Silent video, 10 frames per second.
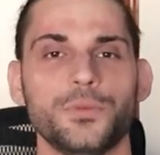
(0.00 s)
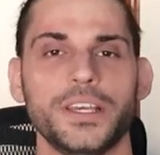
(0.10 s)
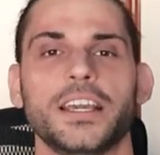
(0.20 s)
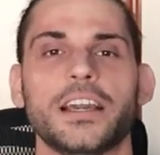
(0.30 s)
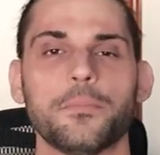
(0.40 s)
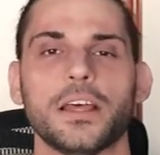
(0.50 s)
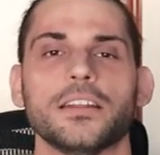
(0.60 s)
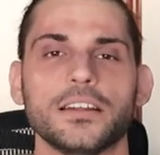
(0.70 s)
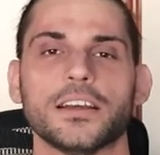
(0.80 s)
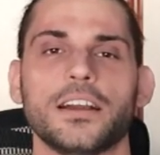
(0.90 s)
week I'm
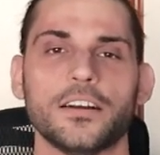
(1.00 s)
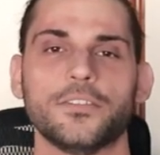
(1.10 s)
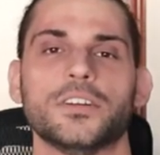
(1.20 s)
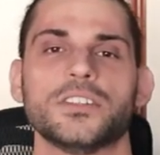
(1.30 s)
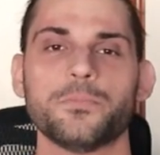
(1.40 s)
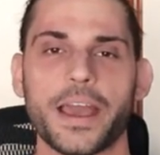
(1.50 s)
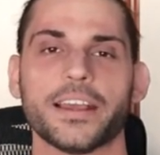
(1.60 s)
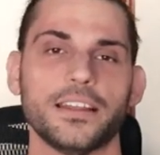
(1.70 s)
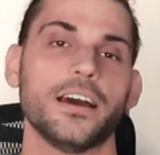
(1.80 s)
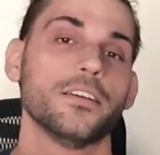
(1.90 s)
not gonna cover
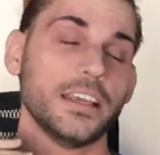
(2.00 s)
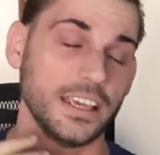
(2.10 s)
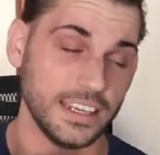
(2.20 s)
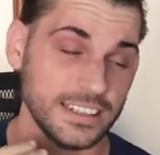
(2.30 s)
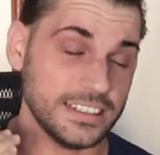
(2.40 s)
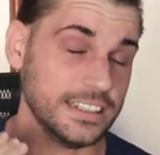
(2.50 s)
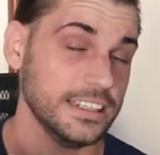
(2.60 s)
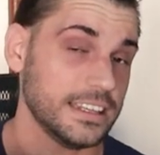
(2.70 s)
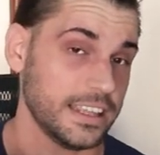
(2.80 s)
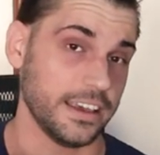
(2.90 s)
SmackDown in
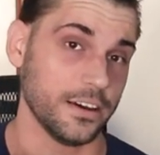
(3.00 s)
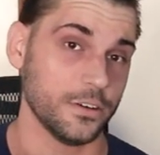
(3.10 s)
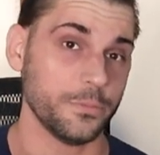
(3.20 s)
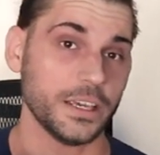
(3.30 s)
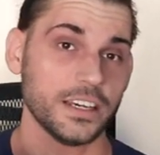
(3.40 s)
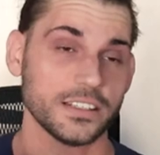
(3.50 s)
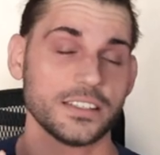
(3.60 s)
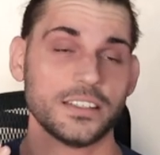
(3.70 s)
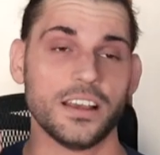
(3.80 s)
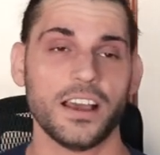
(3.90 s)
detail
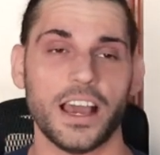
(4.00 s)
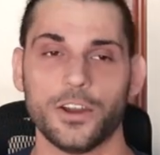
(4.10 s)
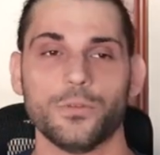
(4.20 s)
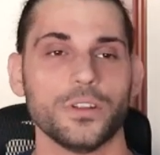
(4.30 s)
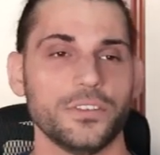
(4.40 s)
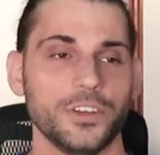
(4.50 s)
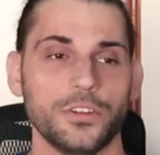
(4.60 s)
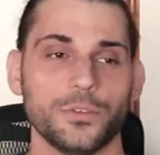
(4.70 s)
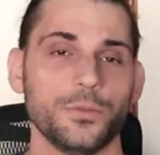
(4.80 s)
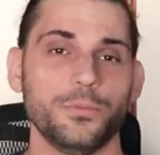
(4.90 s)
because I don't want the
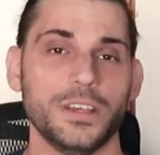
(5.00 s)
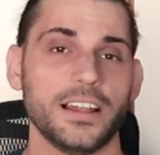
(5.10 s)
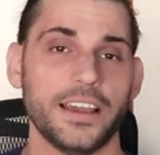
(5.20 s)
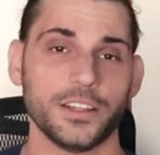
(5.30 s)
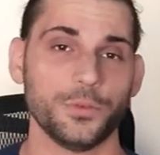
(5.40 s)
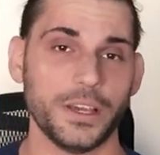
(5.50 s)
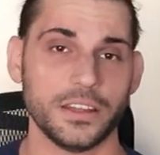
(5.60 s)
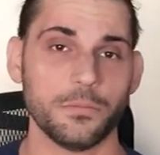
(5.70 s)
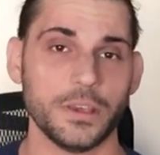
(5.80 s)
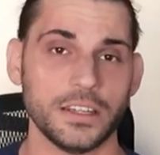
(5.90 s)
video to be like
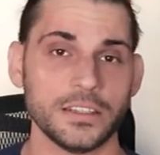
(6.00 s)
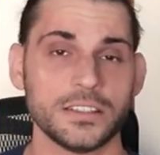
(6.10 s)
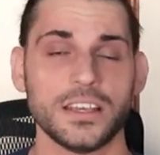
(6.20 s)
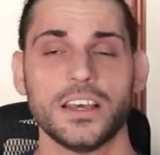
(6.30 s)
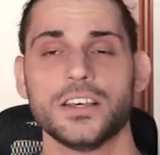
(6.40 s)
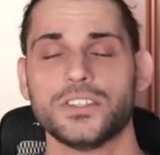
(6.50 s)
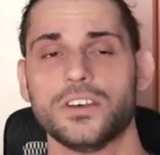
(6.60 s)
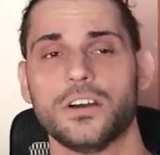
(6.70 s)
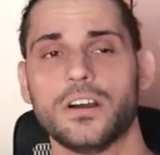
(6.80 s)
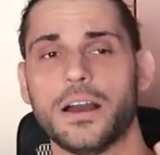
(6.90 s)
20 minutes.
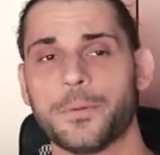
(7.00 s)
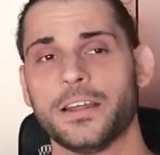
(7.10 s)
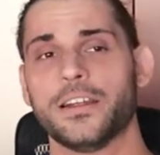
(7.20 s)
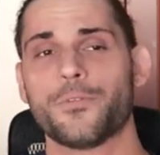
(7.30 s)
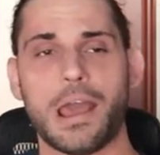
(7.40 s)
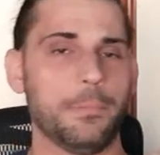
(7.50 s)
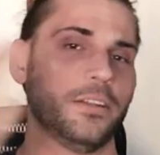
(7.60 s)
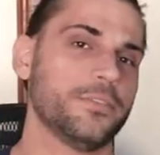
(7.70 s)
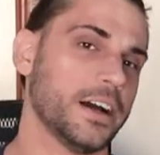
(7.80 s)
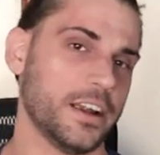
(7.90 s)
So I'm gonna
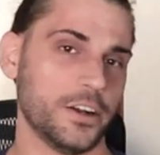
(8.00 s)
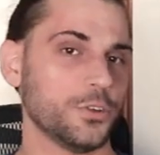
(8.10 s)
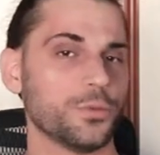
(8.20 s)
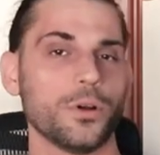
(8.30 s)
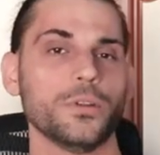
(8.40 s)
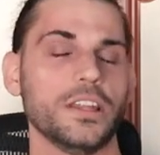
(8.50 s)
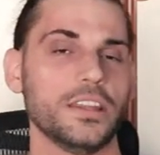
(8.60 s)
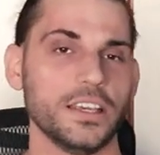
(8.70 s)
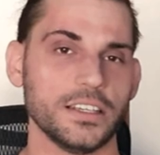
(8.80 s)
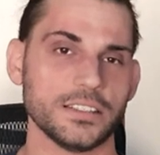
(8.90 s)
rapid fire through all the
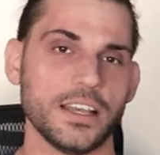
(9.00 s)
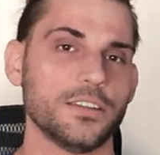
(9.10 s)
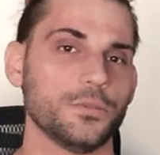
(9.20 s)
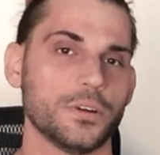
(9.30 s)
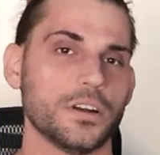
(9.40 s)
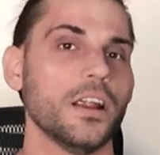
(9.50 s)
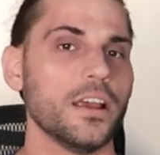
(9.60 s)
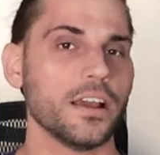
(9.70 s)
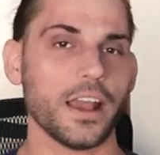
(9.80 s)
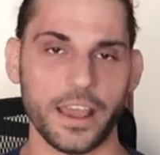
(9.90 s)
things that were
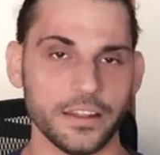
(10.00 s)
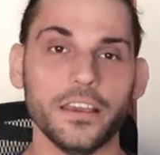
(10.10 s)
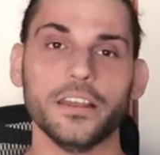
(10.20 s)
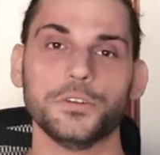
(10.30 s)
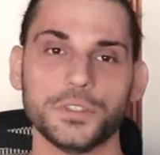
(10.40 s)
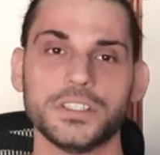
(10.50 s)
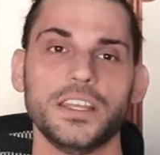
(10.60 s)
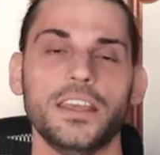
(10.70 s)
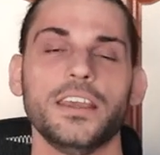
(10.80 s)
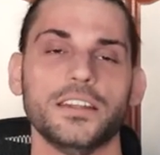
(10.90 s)
kinda
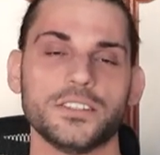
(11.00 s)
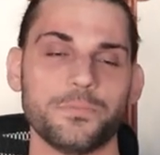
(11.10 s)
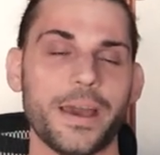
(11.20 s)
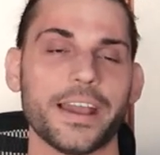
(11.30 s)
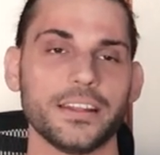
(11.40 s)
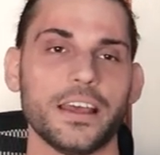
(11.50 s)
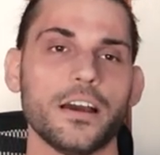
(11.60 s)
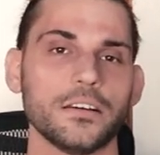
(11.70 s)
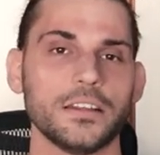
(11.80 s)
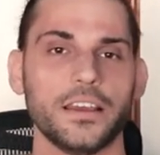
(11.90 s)
interesting in
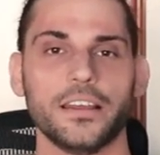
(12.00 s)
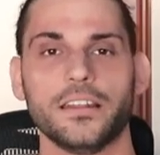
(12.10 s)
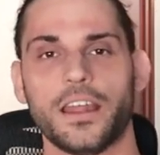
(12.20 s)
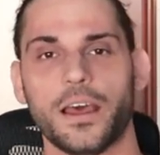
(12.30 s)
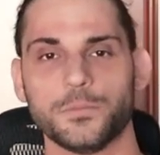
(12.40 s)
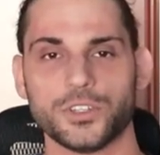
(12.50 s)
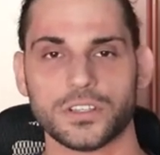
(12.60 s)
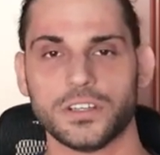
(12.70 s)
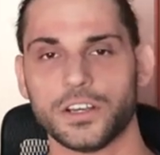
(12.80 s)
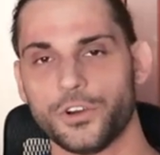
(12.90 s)
SmackDown, and I'm
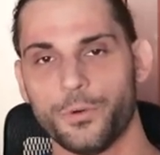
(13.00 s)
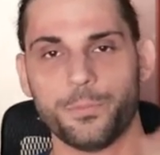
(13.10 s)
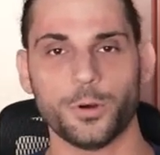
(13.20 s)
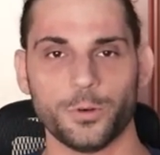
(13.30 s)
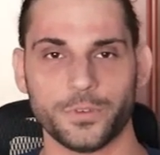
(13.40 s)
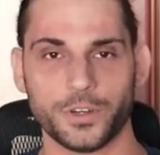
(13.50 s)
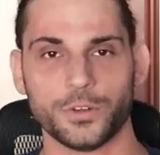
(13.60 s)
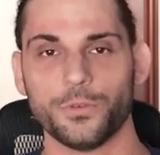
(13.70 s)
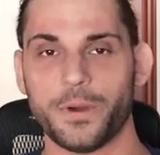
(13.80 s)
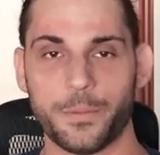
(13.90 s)
just gonna hop
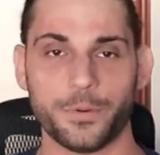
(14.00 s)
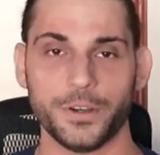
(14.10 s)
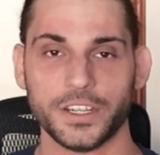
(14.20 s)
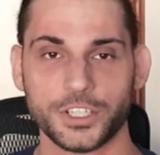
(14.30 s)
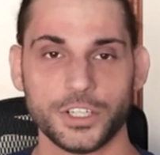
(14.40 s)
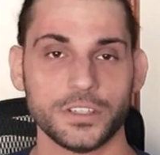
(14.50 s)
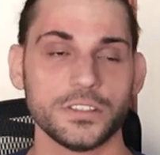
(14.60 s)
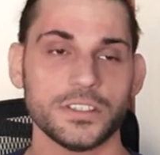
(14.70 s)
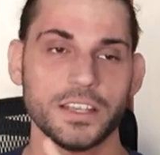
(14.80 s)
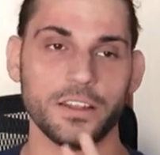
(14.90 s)
over to my
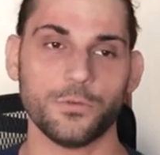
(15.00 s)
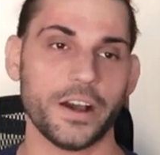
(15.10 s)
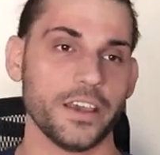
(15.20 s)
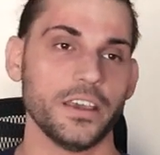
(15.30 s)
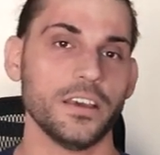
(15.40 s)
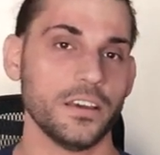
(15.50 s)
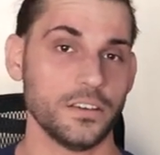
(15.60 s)
predictions and why